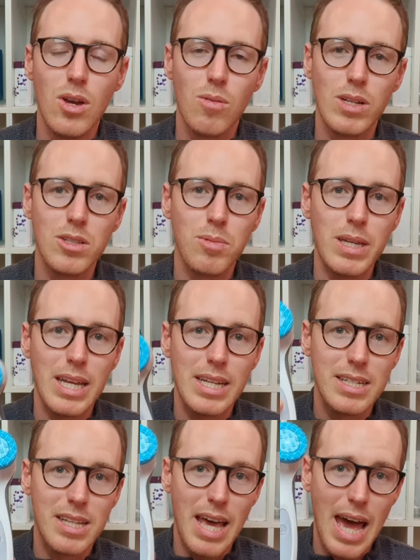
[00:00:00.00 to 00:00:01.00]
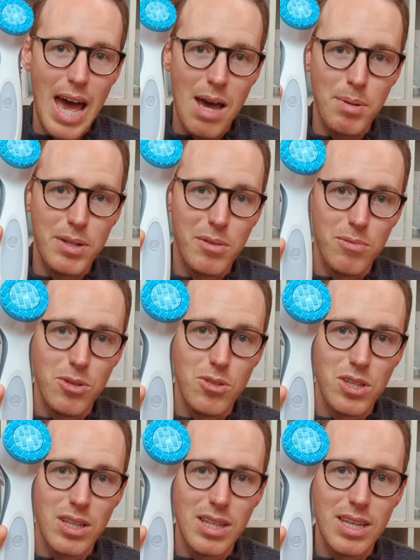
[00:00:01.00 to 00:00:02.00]
once we get into the habit of
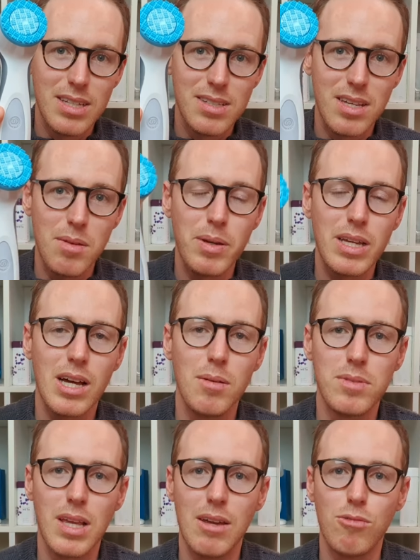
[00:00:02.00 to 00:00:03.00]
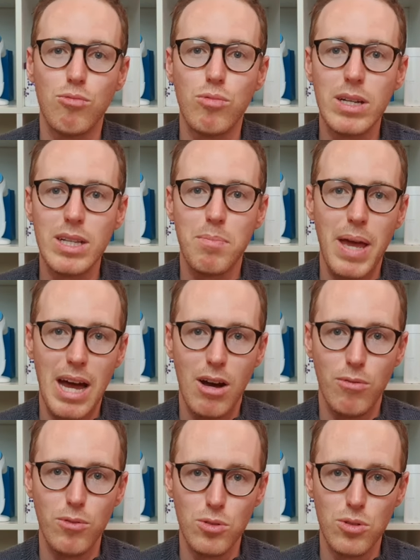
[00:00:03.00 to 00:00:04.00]
using this, it becomes a really
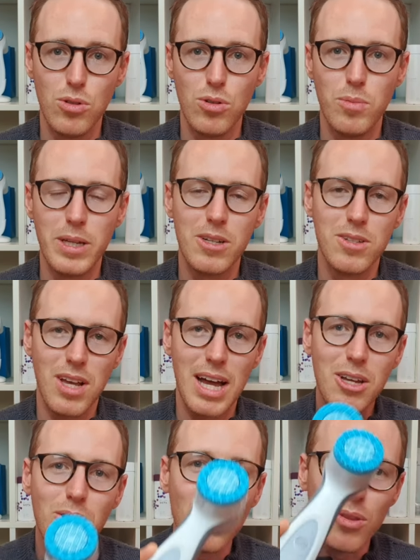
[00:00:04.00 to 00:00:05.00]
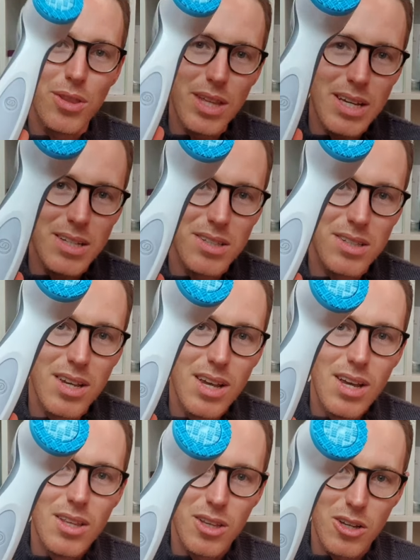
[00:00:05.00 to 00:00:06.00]
powerful tool because I call this
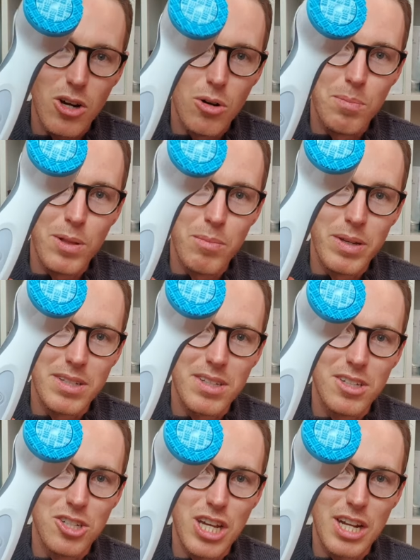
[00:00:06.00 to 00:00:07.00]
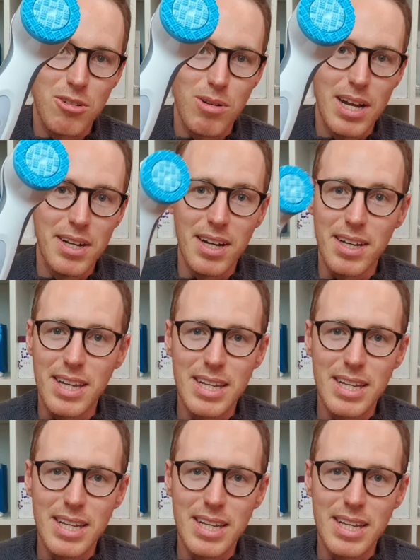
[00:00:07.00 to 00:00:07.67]
the compliment generator.